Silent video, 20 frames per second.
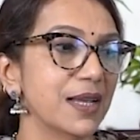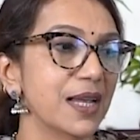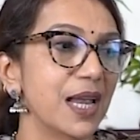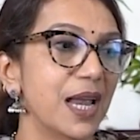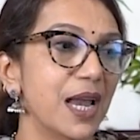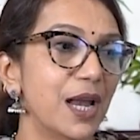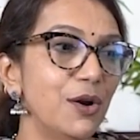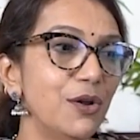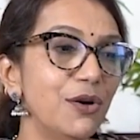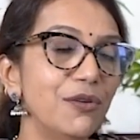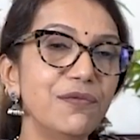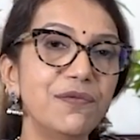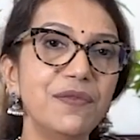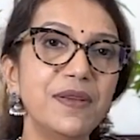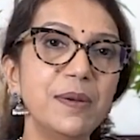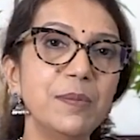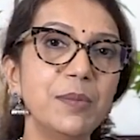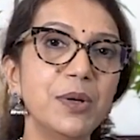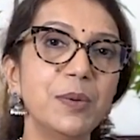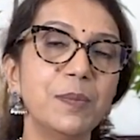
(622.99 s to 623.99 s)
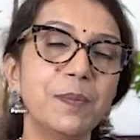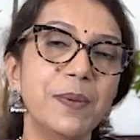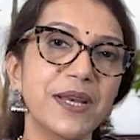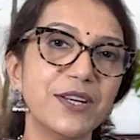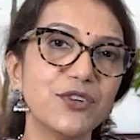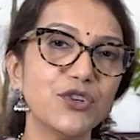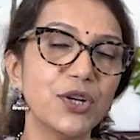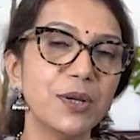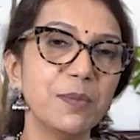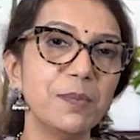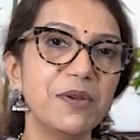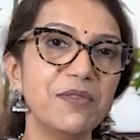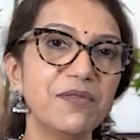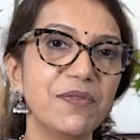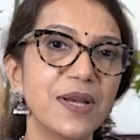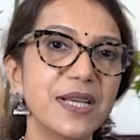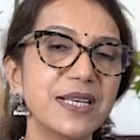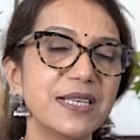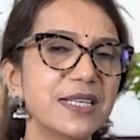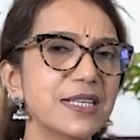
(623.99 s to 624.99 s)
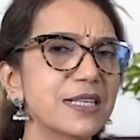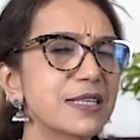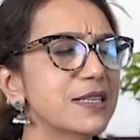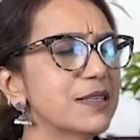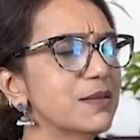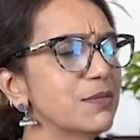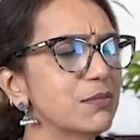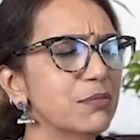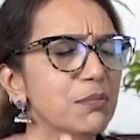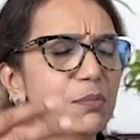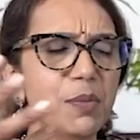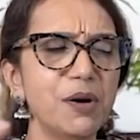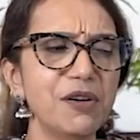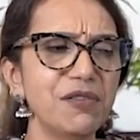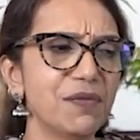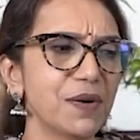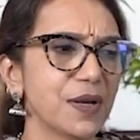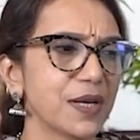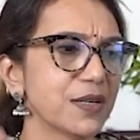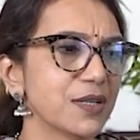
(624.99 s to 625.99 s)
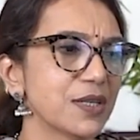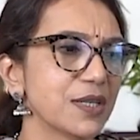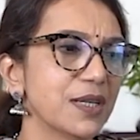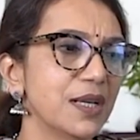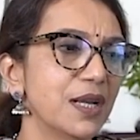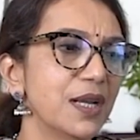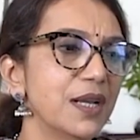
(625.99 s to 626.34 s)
Head of femur pressure epiphysis? Perfect.